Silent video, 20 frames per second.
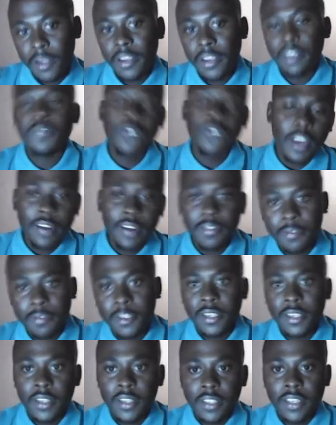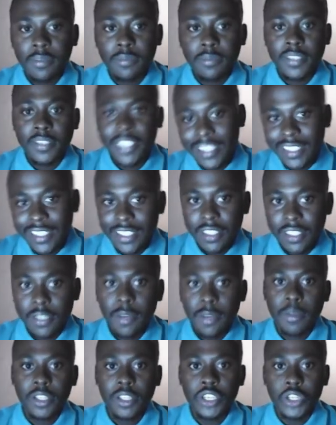If you have some sicknesses
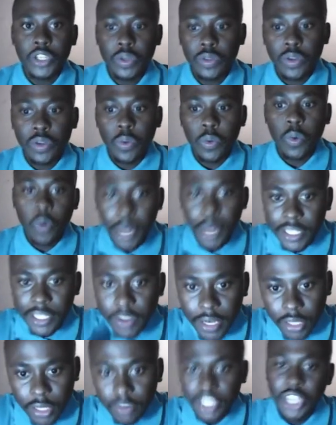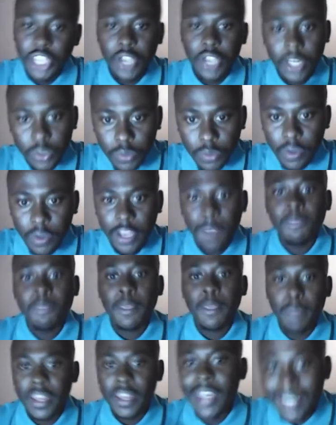but you're not going to a doctor, you can do a
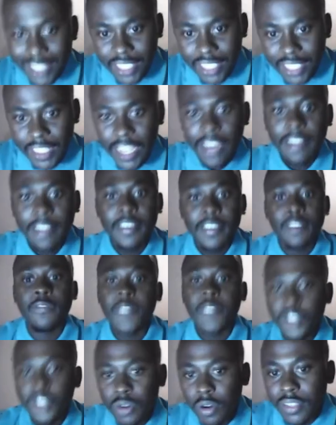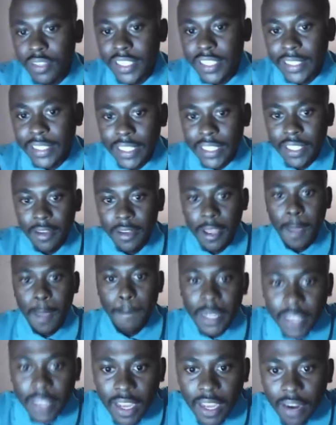medical chat AI. Virtual consultation,
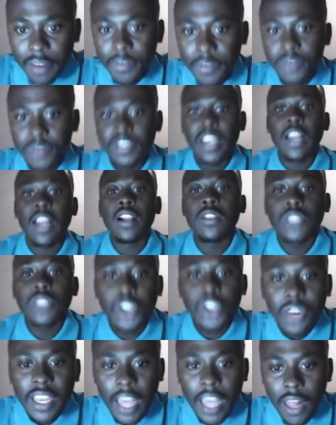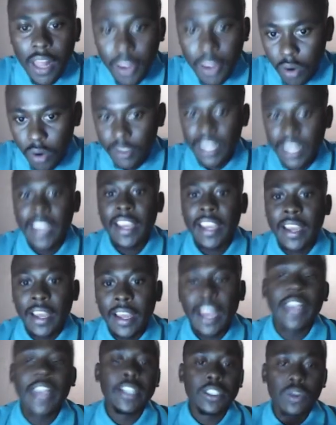medical reviews, electronic health record,
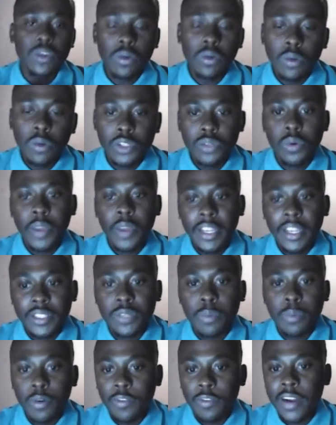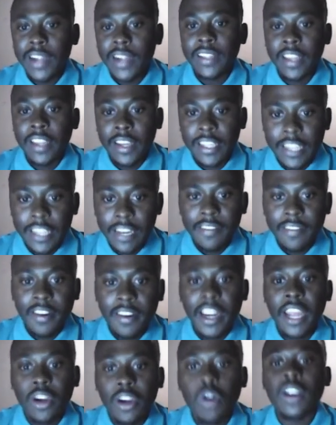and it's also going to provide
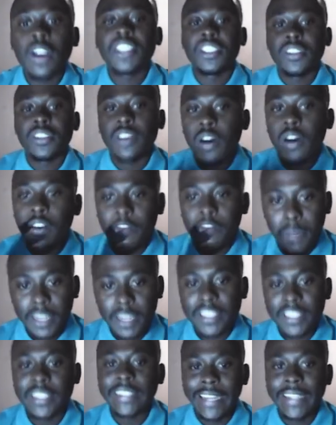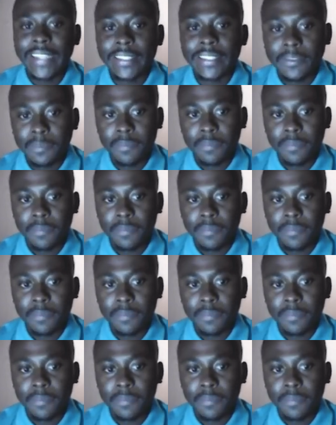delivery and collections of medicine data.